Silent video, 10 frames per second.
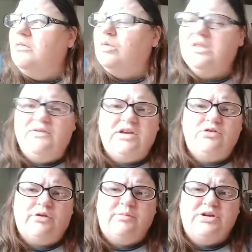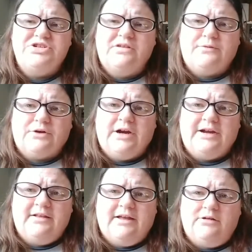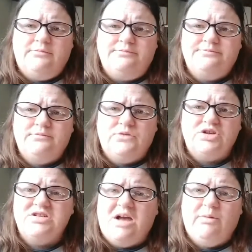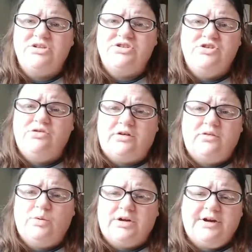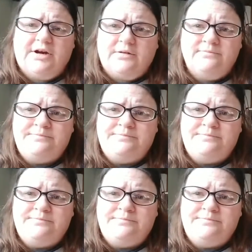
we're living in northern Michigan, for crying out loud. There's not much to do during the winter here.